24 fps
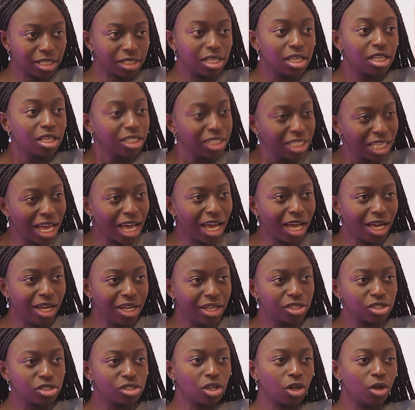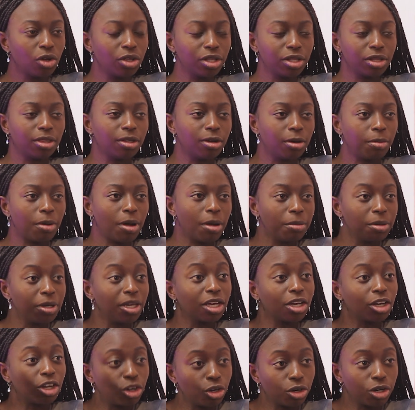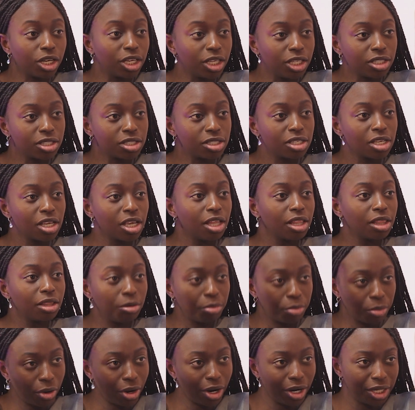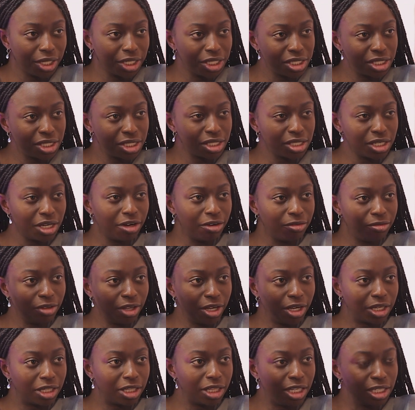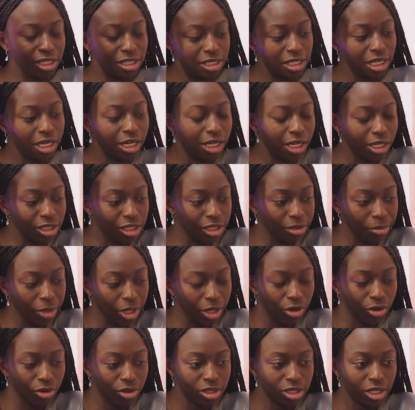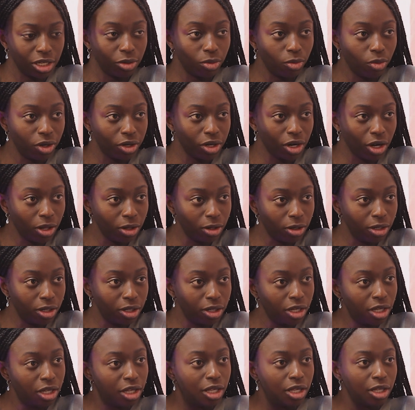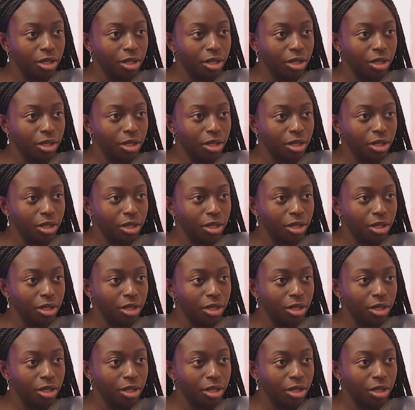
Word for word: ac- not from yeah, there. Yeah, so they'll probably increase the price of, like, mm-hmm. let's say a tomato is, like, one dollar.